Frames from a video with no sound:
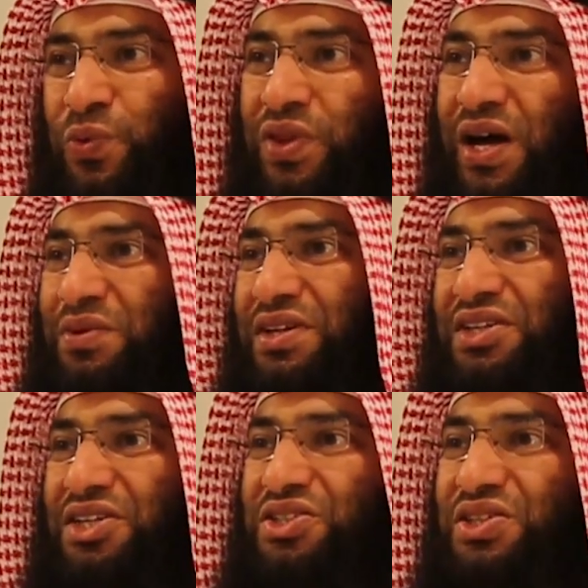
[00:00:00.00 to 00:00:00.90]
Without
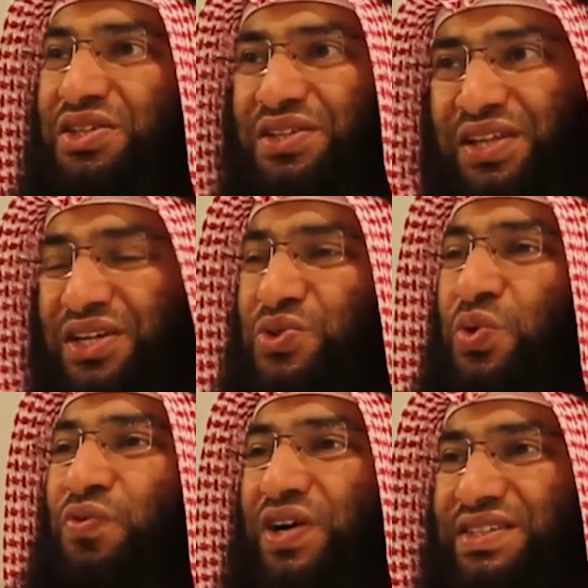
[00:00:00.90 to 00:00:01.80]
intention, then there is
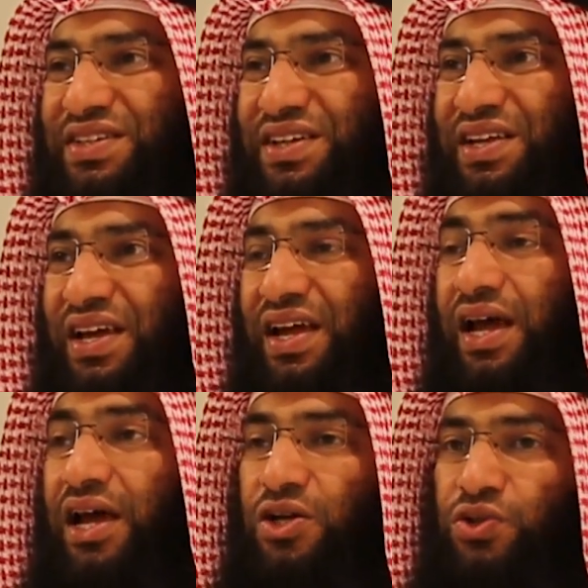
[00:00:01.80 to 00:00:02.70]
no fasting.
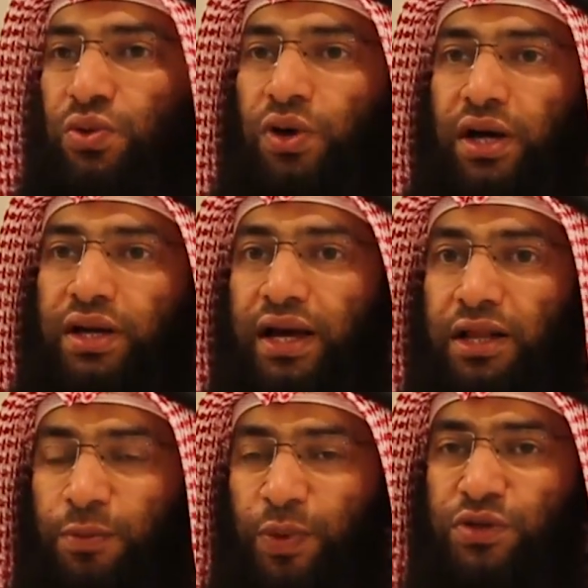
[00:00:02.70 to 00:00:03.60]
So
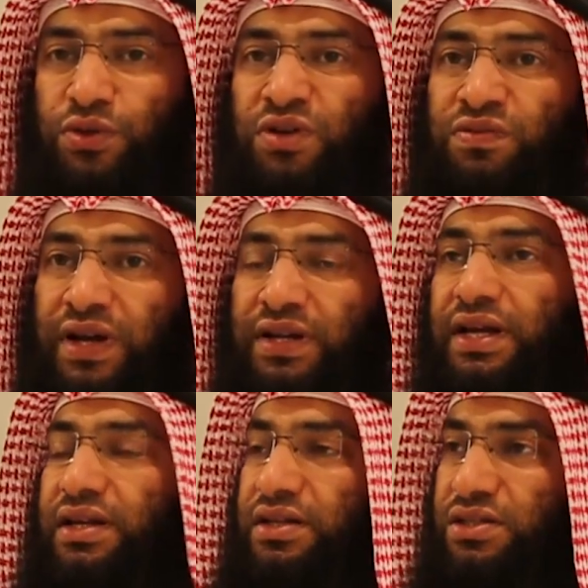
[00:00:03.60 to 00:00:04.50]
can the person
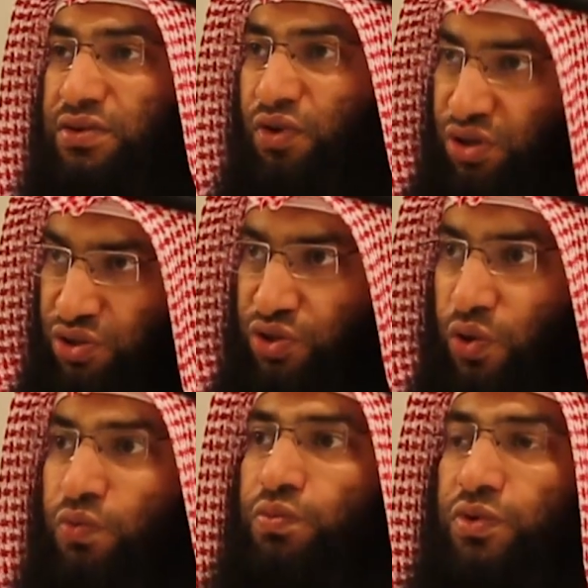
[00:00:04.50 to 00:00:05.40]
invalidate his
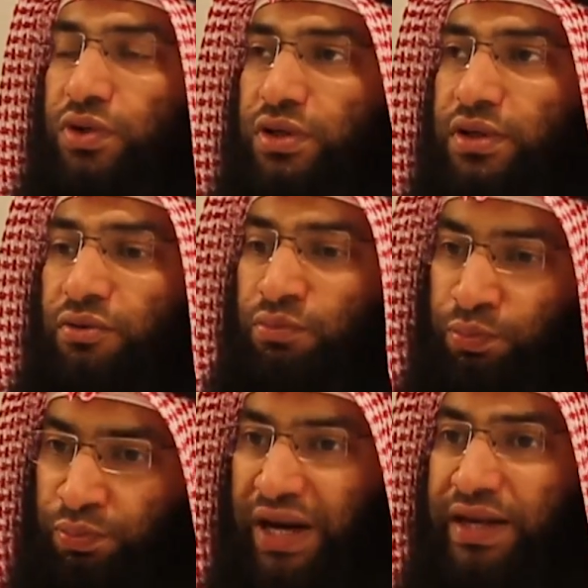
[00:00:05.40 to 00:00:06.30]
sawm
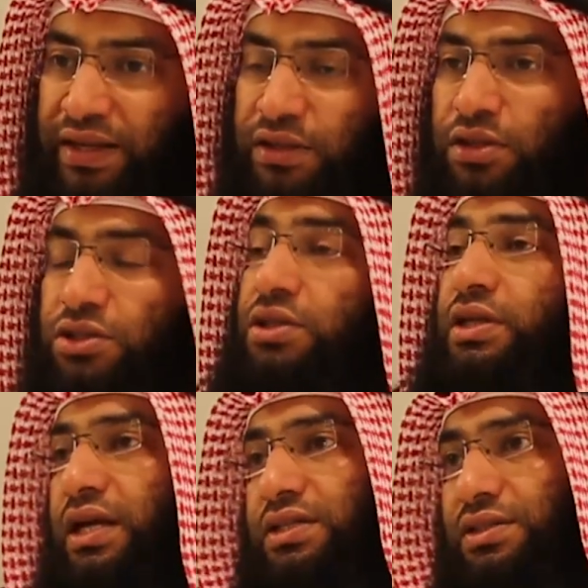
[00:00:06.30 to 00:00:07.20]
by the intention?
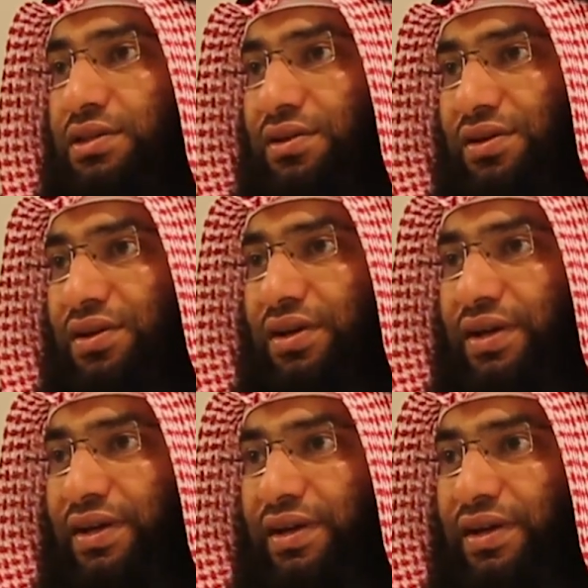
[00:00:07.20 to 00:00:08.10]
Yes.
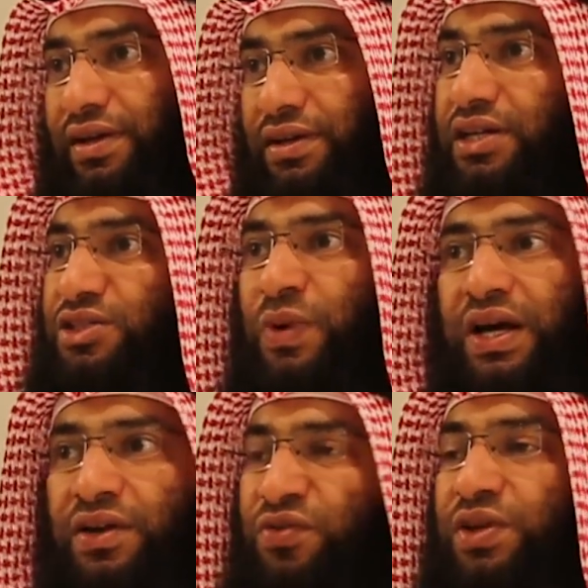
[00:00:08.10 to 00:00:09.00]
Yes,
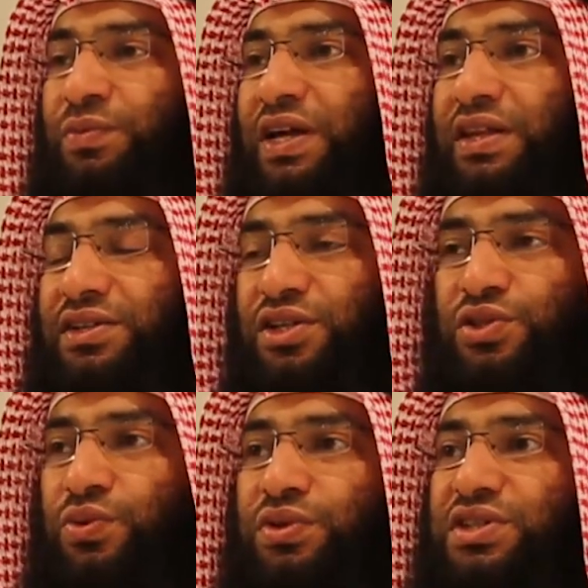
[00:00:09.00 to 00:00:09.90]
by, even by
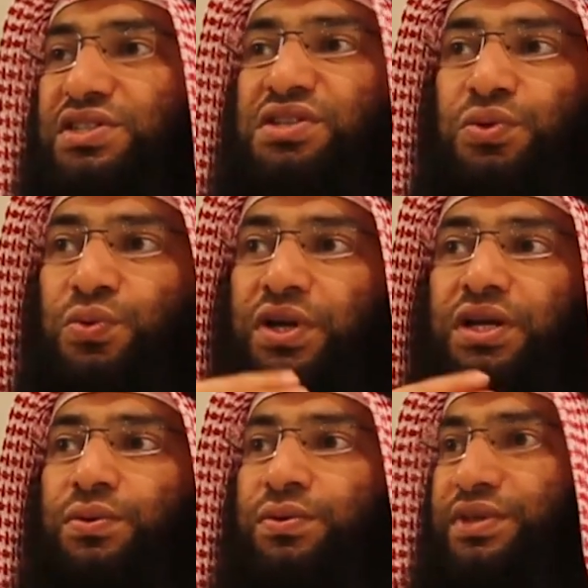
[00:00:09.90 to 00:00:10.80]
intention, not necessary to
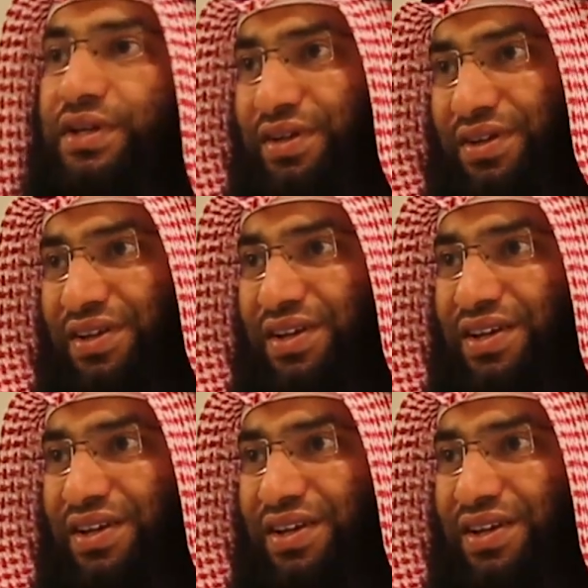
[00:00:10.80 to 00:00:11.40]
eat or drink.